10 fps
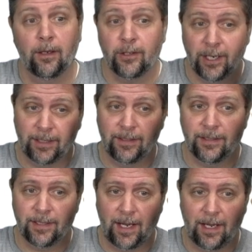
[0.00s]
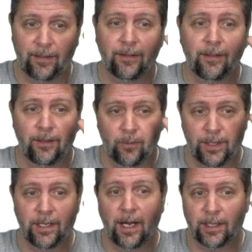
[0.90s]
Check this out. We
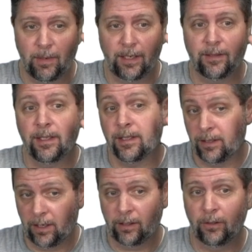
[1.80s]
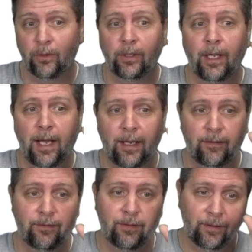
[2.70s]
talked about this on the Luna
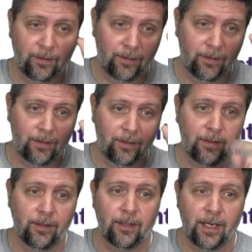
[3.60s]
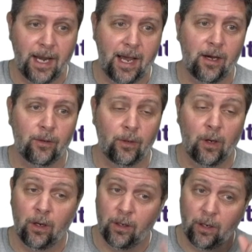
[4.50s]
Live. They now
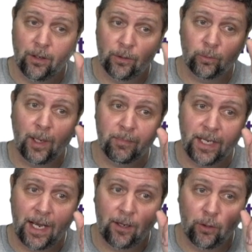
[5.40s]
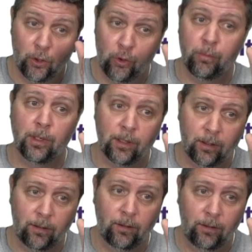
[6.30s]
are the reptile Uber
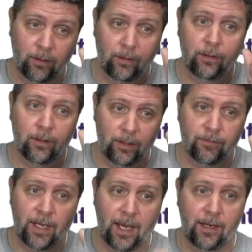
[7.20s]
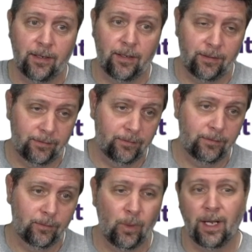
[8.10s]
of Canada.
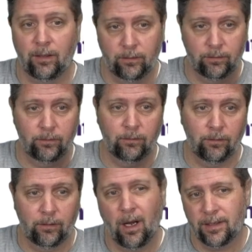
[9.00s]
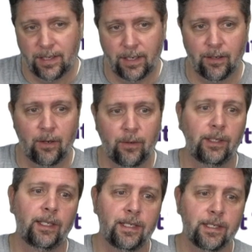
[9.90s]
Well, Ontario at
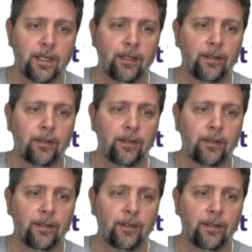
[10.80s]
least.